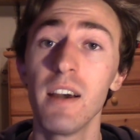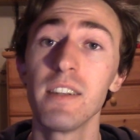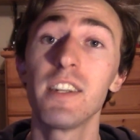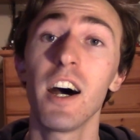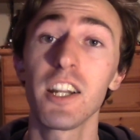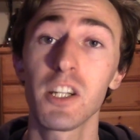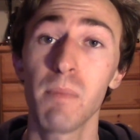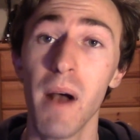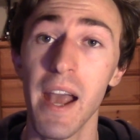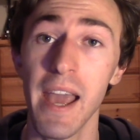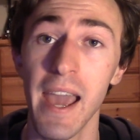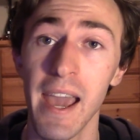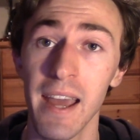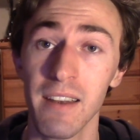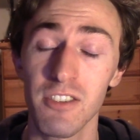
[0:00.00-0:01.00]
Touch my
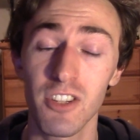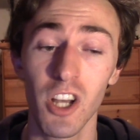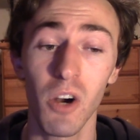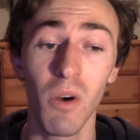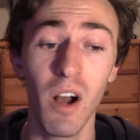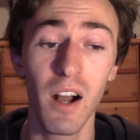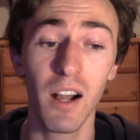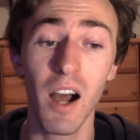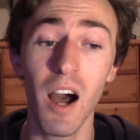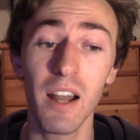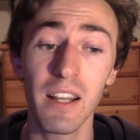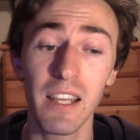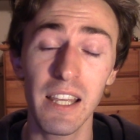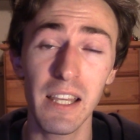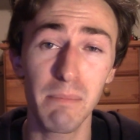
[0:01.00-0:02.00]
hand. So
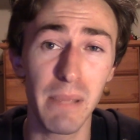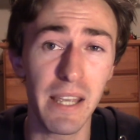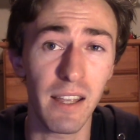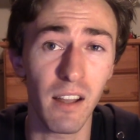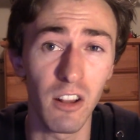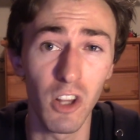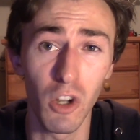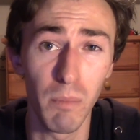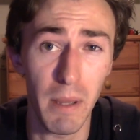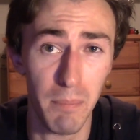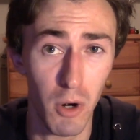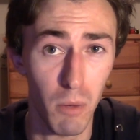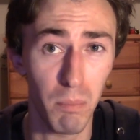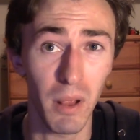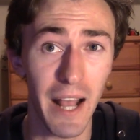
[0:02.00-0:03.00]
Kaneki, being a little bit
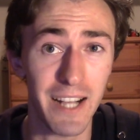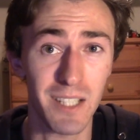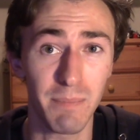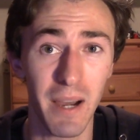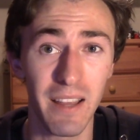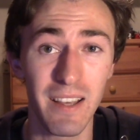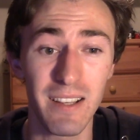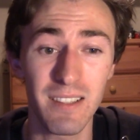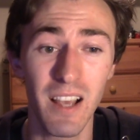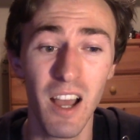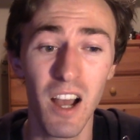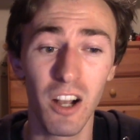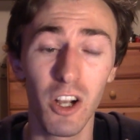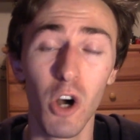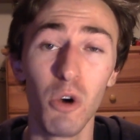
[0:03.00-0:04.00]
perplexed by this,
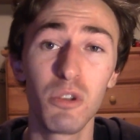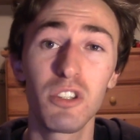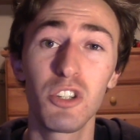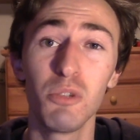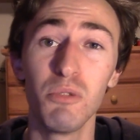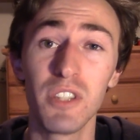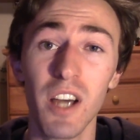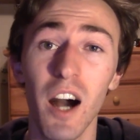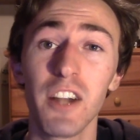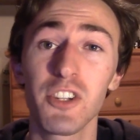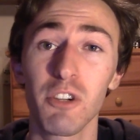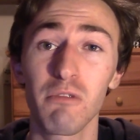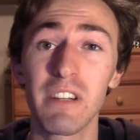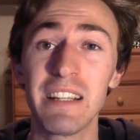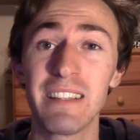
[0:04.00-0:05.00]
goes to
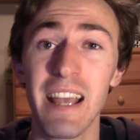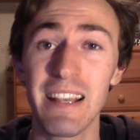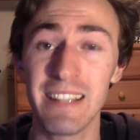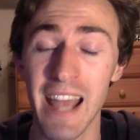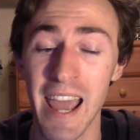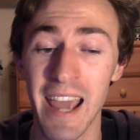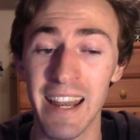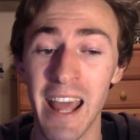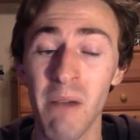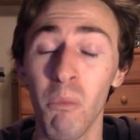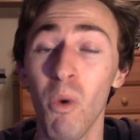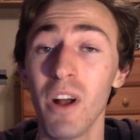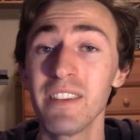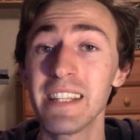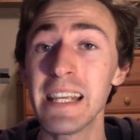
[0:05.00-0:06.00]
touch Rize's hand. And
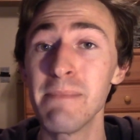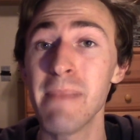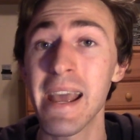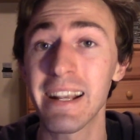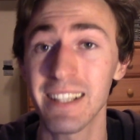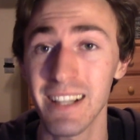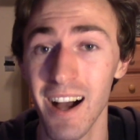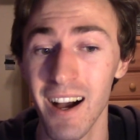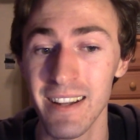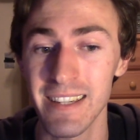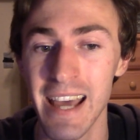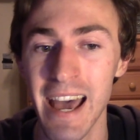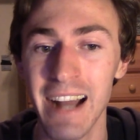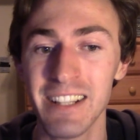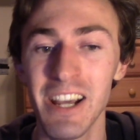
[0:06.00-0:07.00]
once he makes
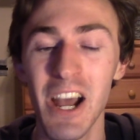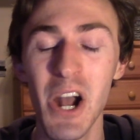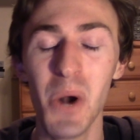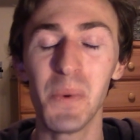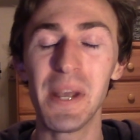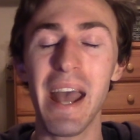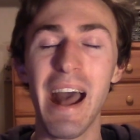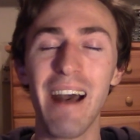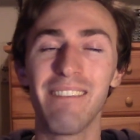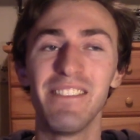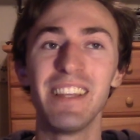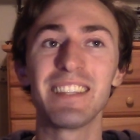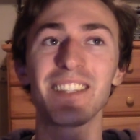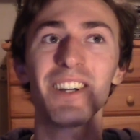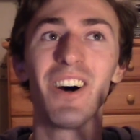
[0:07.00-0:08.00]
contact, we have
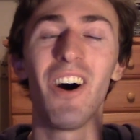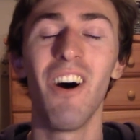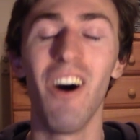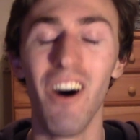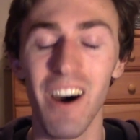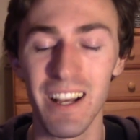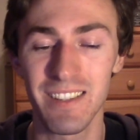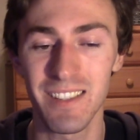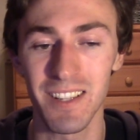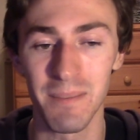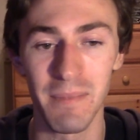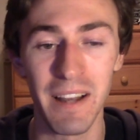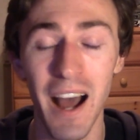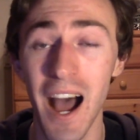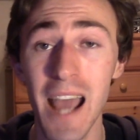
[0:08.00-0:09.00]
this
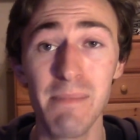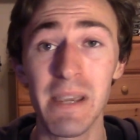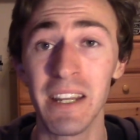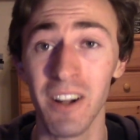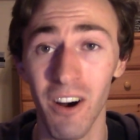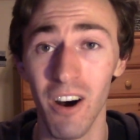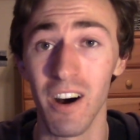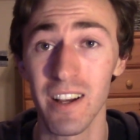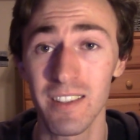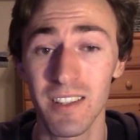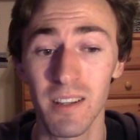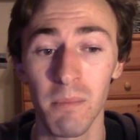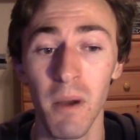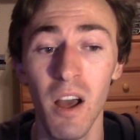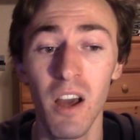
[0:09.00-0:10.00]
awesome, and I mean
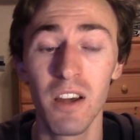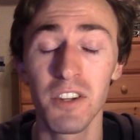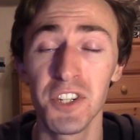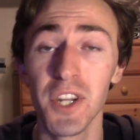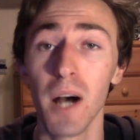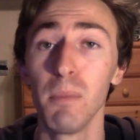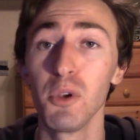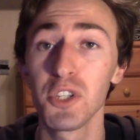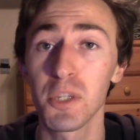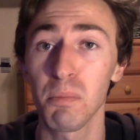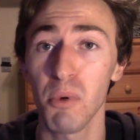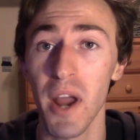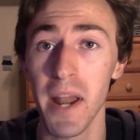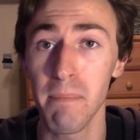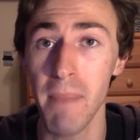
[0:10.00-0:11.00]
awesome, double spread